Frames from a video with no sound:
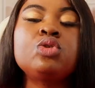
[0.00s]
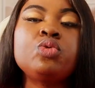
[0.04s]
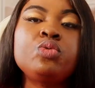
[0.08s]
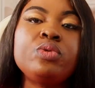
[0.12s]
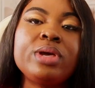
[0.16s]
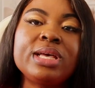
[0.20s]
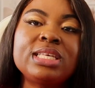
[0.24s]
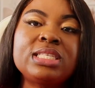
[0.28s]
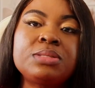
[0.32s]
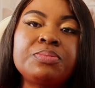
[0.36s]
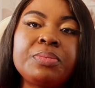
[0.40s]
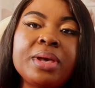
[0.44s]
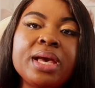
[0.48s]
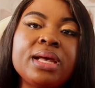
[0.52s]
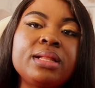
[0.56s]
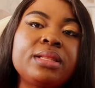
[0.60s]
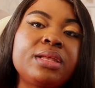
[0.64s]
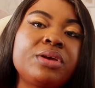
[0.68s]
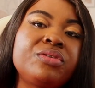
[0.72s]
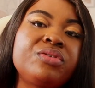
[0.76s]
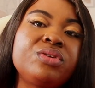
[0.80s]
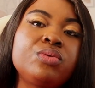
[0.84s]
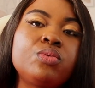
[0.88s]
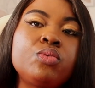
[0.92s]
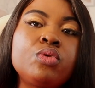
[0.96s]
So we expect
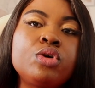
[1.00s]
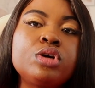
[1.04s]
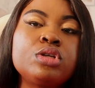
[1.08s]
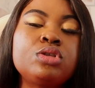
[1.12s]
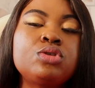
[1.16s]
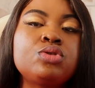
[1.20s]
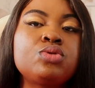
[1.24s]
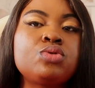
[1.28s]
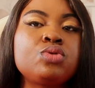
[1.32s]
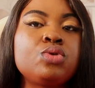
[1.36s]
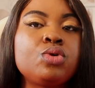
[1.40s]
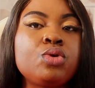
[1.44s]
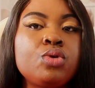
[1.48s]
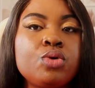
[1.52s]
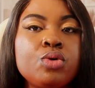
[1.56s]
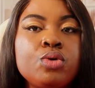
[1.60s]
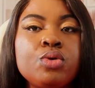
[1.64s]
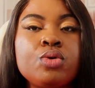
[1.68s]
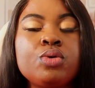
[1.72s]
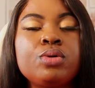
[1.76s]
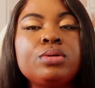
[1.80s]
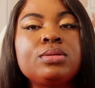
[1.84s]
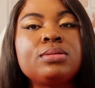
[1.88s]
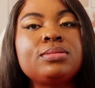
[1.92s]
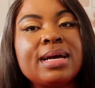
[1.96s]
the reward to
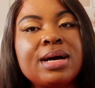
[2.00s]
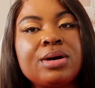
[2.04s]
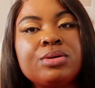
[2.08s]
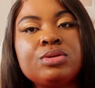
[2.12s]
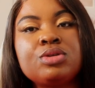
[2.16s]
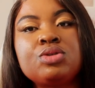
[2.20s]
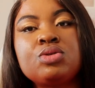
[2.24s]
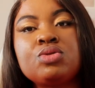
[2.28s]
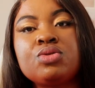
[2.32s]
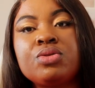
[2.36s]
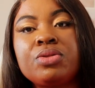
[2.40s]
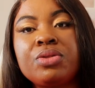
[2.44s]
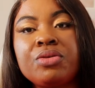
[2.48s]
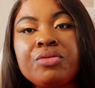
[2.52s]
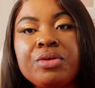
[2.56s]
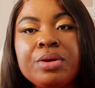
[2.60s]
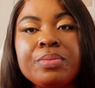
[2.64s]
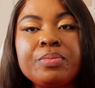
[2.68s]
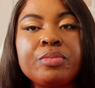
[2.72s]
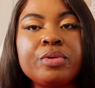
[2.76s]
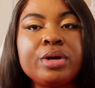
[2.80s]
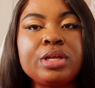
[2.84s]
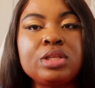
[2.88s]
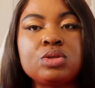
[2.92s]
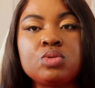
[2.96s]
go down to
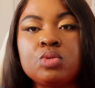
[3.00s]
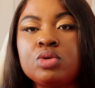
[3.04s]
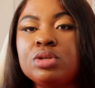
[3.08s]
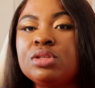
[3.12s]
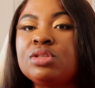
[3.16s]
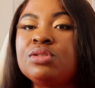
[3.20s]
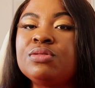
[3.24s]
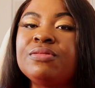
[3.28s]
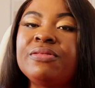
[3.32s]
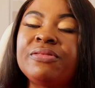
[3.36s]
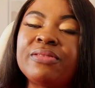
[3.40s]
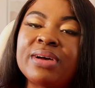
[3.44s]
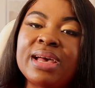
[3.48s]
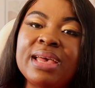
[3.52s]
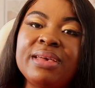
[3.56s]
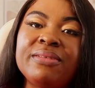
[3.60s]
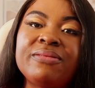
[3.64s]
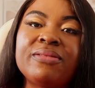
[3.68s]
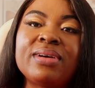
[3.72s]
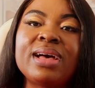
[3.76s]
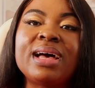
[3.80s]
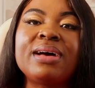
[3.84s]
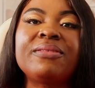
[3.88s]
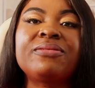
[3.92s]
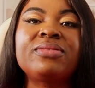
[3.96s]

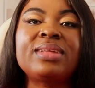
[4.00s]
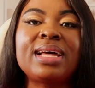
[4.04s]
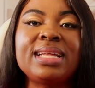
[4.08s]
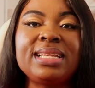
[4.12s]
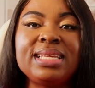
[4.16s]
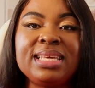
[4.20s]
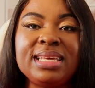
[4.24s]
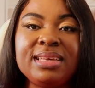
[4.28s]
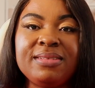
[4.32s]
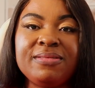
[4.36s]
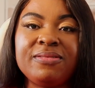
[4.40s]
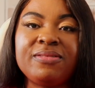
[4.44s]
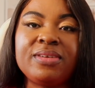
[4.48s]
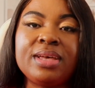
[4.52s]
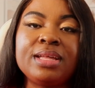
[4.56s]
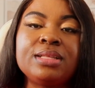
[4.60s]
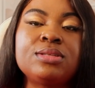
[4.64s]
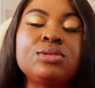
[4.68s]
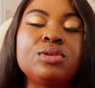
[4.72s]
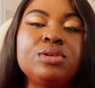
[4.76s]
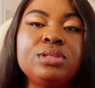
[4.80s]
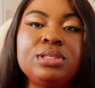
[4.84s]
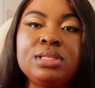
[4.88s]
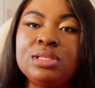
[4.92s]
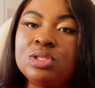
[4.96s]
3.125 after the
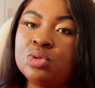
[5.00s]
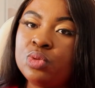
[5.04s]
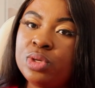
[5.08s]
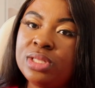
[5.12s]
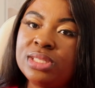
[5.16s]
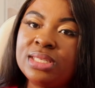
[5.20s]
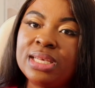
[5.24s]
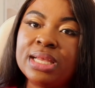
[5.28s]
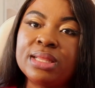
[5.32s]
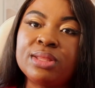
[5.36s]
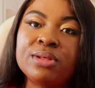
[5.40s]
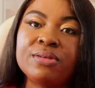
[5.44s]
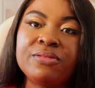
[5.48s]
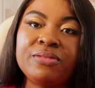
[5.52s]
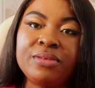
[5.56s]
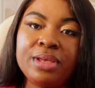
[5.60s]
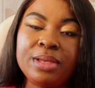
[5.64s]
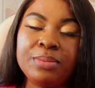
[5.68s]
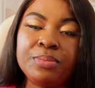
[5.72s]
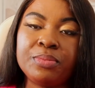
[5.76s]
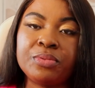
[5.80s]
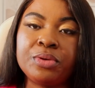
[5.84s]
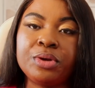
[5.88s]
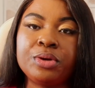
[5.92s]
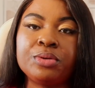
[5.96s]
event on the 20th of
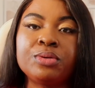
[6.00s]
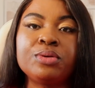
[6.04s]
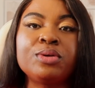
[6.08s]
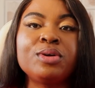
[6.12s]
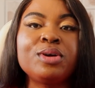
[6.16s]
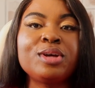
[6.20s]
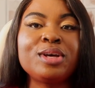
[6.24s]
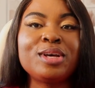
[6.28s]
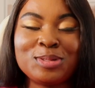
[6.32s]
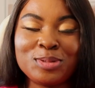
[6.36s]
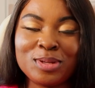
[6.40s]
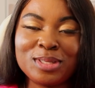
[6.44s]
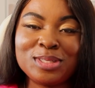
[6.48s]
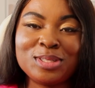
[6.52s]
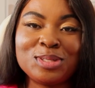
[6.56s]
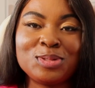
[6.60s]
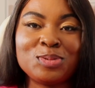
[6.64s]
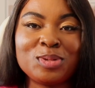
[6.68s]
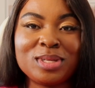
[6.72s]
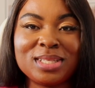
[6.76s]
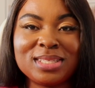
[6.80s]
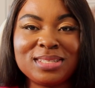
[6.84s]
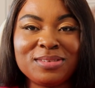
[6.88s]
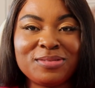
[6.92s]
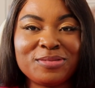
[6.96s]
April
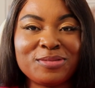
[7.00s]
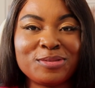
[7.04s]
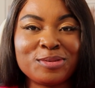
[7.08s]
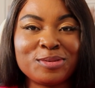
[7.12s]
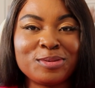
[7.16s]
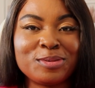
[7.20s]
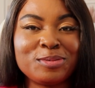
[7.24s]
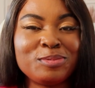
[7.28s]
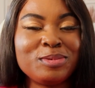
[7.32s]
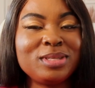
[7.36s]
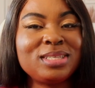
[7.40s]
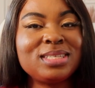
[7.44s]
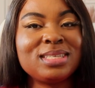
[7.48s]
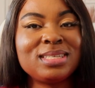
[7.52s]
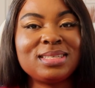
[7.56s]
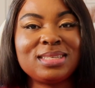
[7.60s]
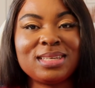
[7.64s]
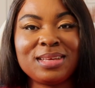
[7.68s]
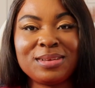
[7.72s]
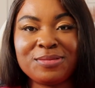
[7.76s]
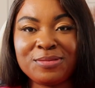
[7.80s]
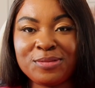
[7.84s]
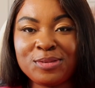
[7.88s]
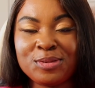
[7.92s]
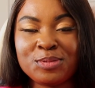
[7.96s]
2024, which is
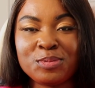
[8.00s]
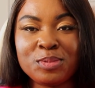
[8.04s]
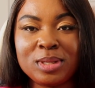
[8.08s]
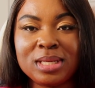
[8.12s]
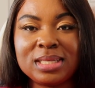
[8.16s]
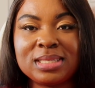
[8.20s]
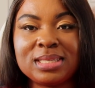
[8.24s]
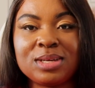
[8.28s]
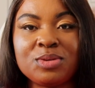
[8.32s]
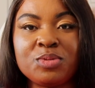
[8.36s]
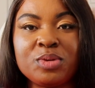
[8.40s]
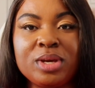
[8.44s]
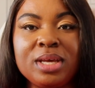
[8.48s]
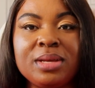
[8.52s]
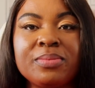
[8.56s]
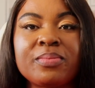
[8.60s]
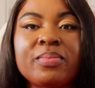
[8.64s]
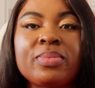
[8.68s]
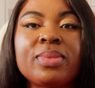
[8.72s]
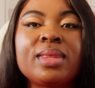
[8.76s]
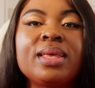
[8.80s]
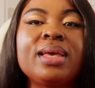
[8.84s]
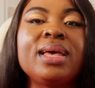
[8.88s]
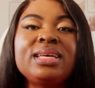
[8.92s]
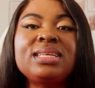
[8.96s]
a few weeks away.
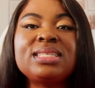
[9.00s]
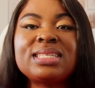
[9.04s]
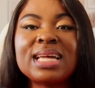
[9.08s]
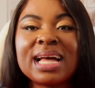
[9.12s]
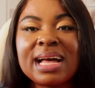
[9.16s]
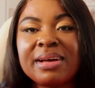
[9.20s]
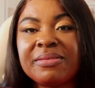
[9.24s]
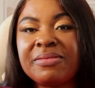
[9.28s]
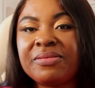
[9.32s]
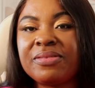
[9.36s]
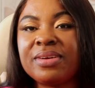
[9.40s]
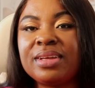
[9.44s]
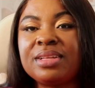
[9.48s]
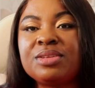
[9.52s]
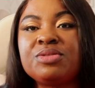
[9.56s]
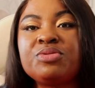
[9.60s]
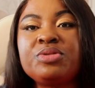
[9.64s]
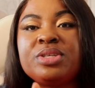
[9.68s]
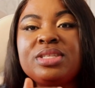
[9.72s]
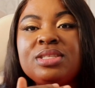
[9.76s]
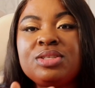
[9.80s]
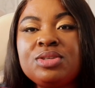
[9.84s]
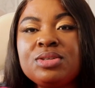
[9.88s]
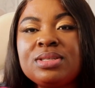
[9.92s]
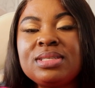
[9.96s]
Each halving
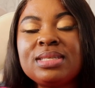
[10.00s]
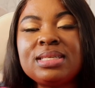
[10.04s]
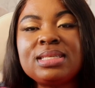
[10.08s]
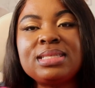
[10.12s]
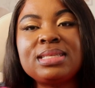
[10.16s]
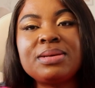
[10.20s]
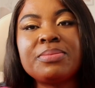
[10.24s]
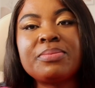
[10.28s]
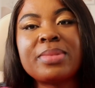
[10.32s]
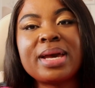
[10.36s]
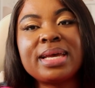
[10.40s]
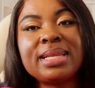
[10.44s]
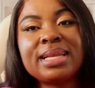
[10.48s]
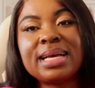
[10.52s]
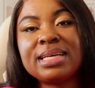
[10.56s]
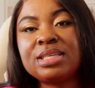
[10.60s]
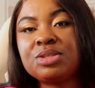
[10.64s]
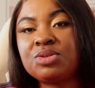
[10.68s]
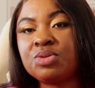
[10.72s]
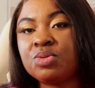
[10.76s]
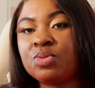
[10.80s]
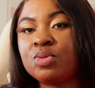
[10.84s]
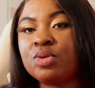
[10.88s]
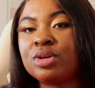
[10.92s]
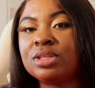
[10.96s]
reduces the
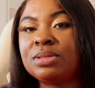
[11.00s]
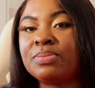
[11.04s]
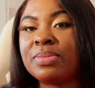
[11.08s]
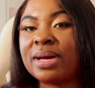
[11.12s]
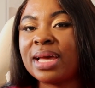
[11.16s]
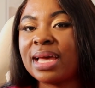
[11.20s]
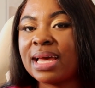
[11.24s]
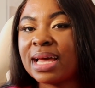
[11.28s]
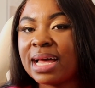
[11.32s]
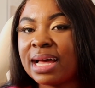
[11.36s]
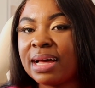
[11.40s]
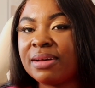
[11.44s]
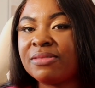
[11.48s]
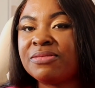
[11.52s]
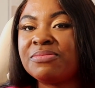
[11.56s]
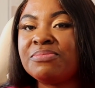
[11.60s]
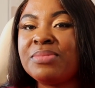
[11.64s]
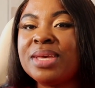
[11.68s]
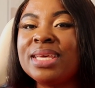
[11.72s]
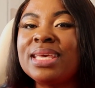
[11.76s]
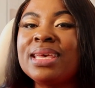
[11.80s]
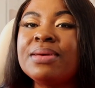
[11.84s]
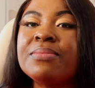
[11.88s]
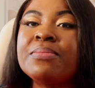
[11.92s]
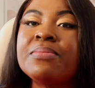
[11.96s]
miner's reward by half,
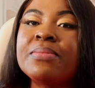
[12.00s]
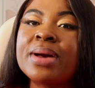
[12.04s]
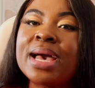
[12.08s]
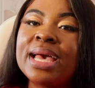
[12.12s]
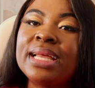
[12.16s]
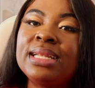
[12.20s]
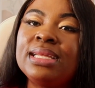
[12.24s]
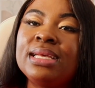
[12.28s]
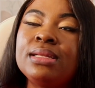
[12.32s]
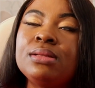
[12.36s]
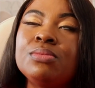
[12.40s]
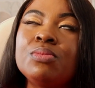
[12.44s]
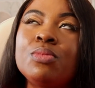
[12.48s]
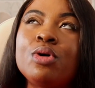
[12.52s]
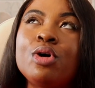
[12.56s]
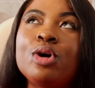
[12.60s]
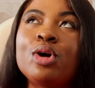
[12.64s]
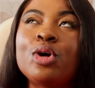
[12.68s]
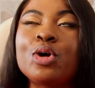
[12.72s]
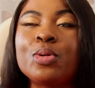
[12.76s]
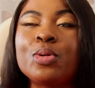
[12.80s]
making mining more